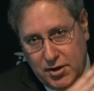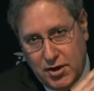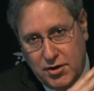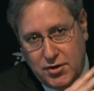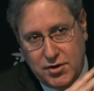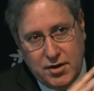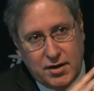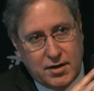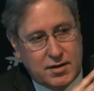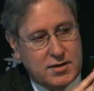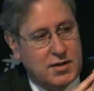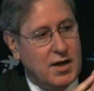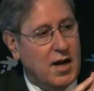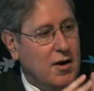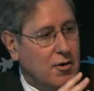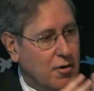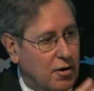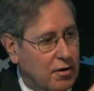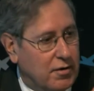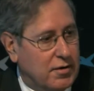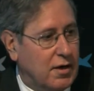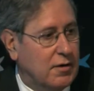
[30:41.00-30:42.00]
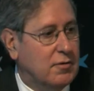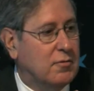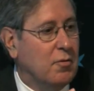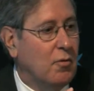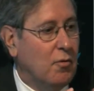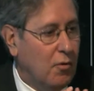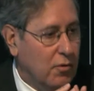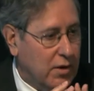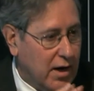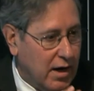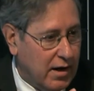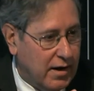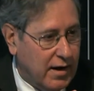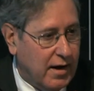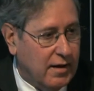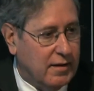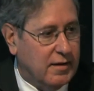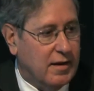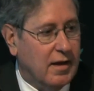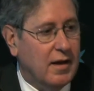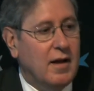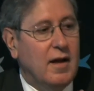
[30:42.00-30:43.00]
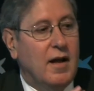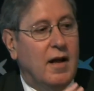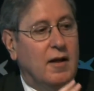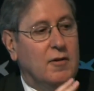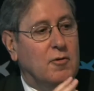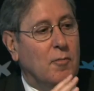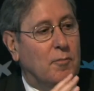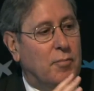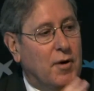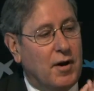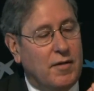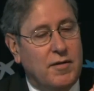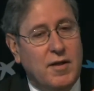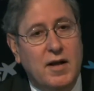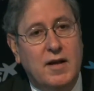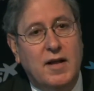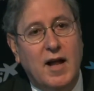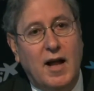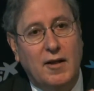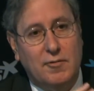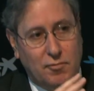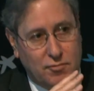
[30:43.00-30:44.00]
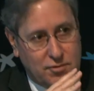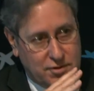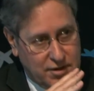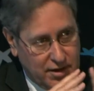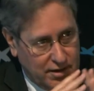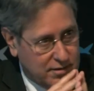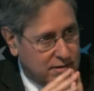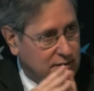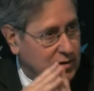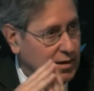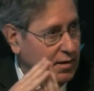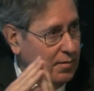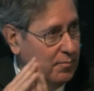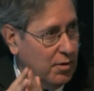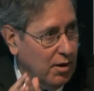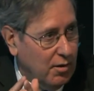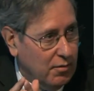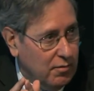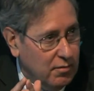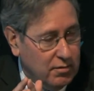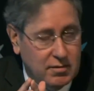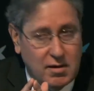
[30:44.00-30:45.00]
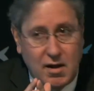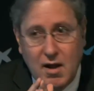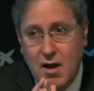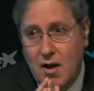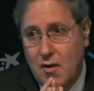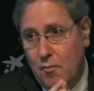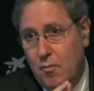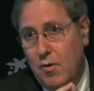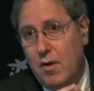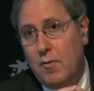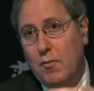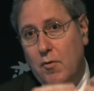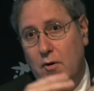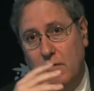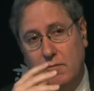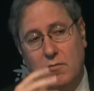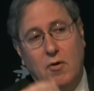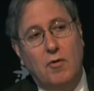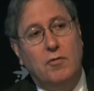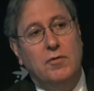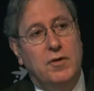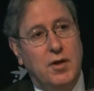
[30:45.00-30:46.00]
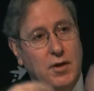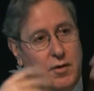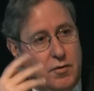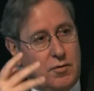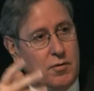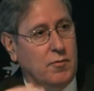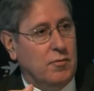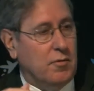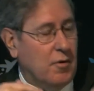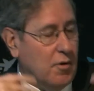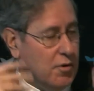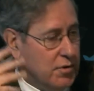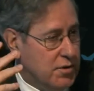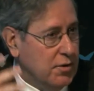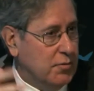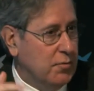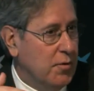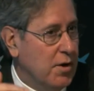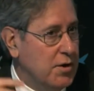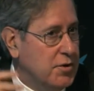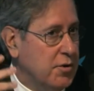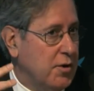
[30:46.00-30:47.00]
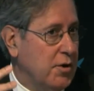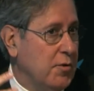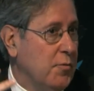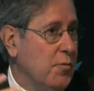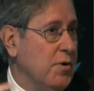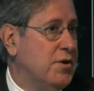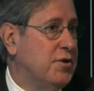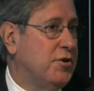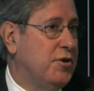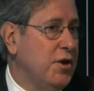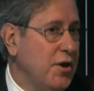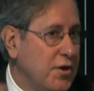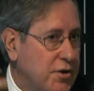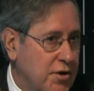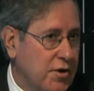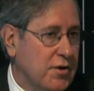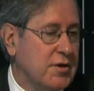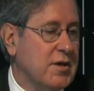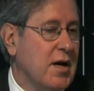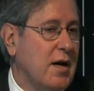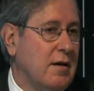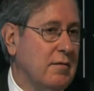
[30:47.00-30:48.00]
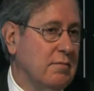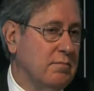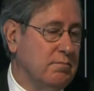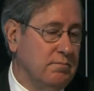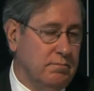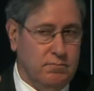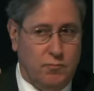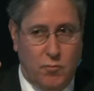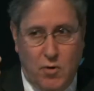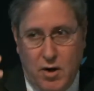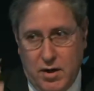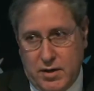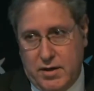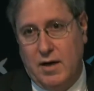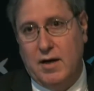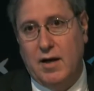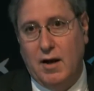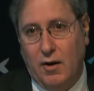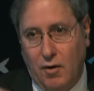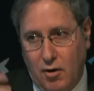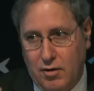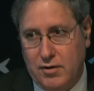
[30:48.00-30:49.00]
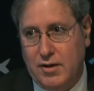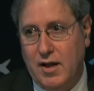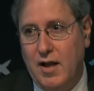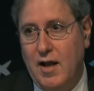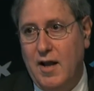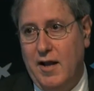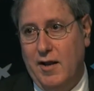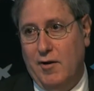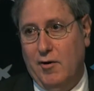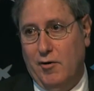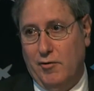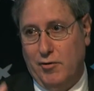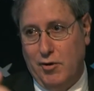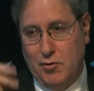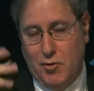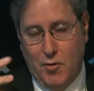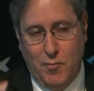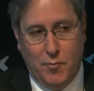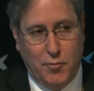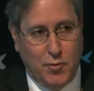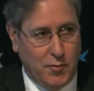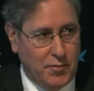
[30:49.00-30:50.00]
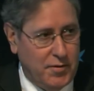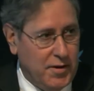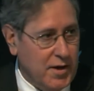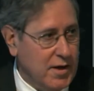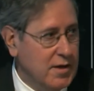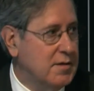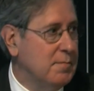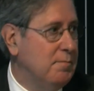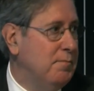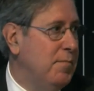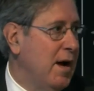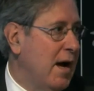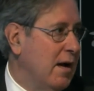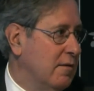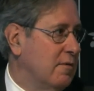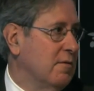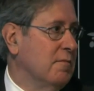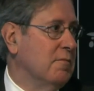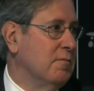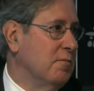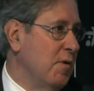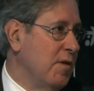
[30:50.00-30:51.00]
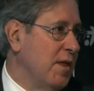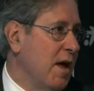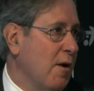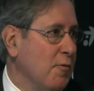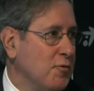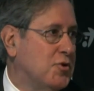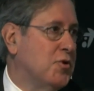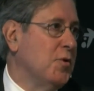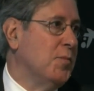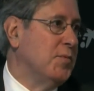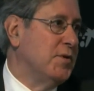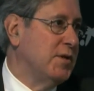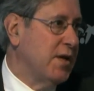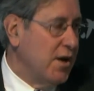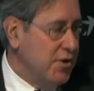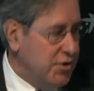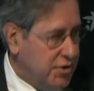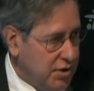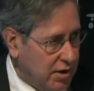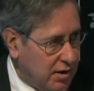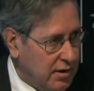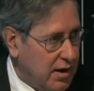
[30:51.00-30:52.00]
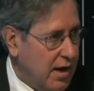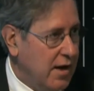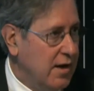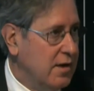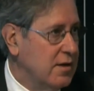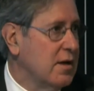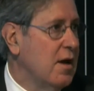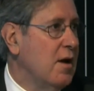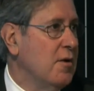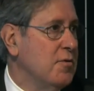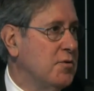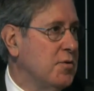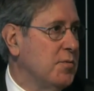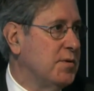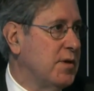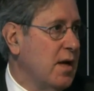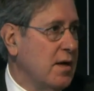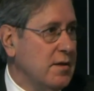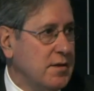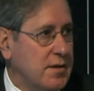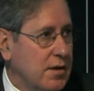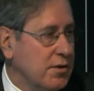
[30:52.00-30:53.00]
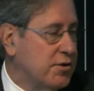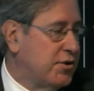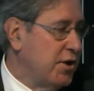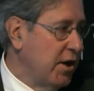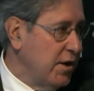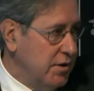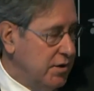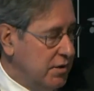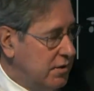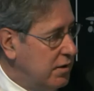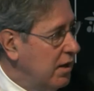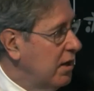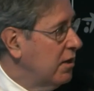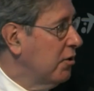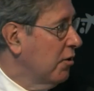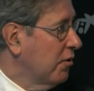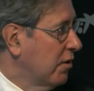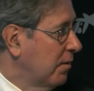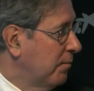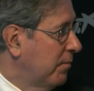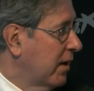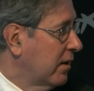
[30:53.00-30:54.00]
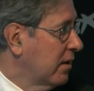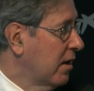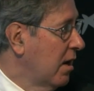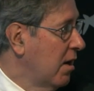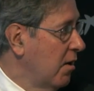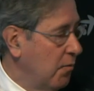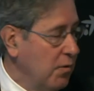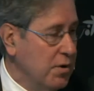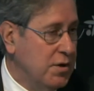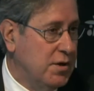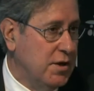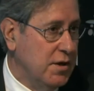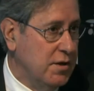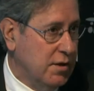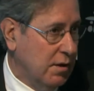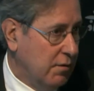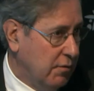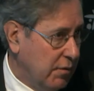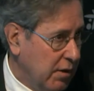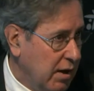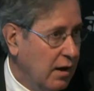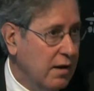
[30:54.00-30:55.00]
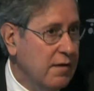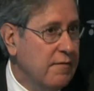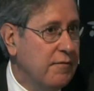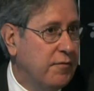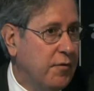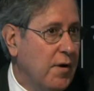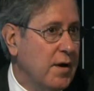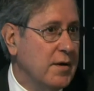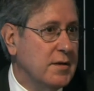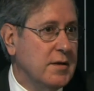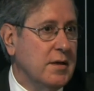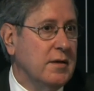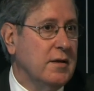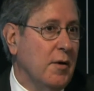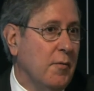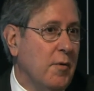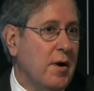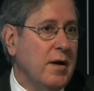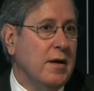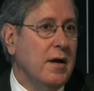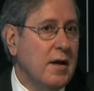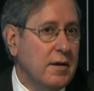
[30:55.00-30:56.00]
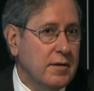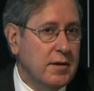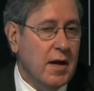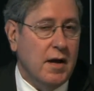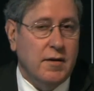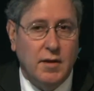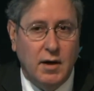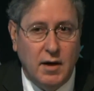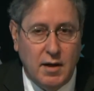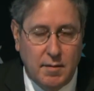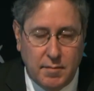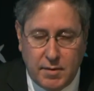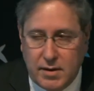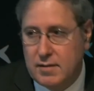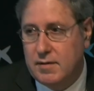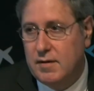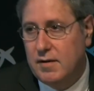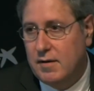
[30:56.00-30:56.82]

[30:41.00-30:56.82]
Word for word: teachers in order to look ahead, to predict, and to change the product, we will continue our situation in which teachers are working a lot in order to improve things, but without substantial gains, substantial changes in the other part, which is really influencing the way they deliver.